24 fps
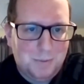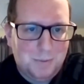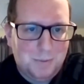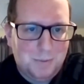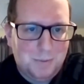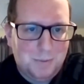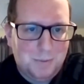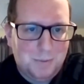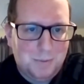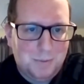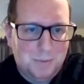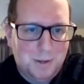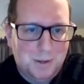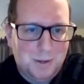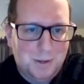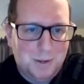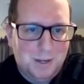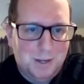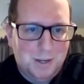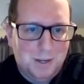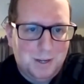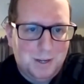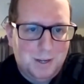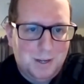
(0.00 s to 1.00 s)
But
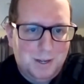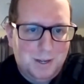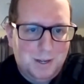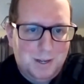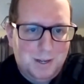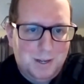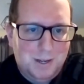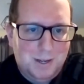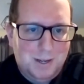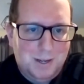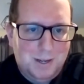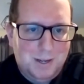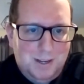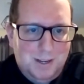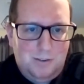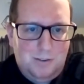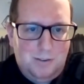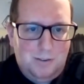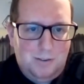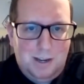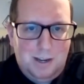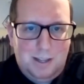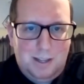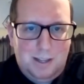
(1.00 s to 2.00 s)
yeah, generally
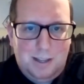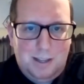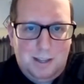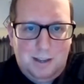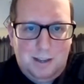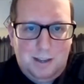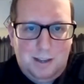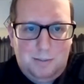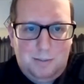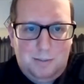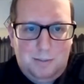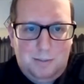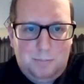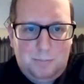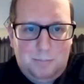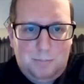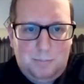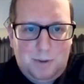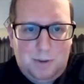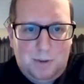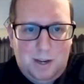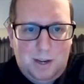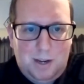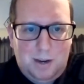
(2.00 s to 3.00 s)
they play a pretty
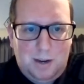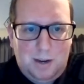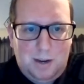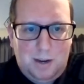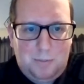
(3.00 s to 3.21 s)
similar